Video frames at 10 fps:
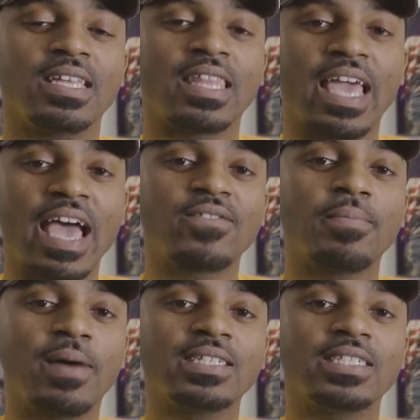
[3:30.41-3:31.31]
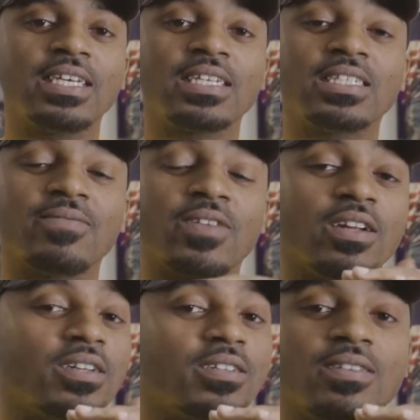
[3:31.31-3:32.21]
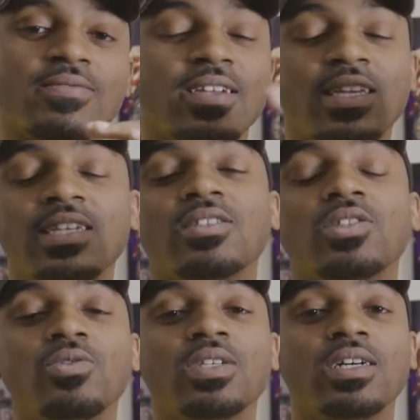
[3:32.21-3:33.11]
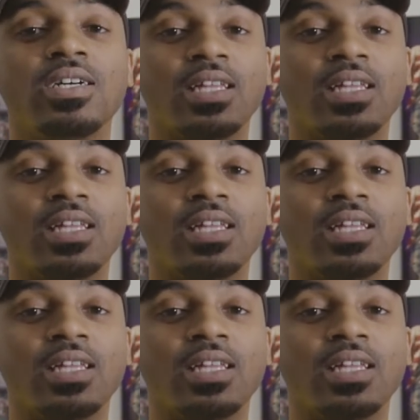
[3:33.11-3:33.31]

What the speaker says: They have to buy tickets. If their kids are too young,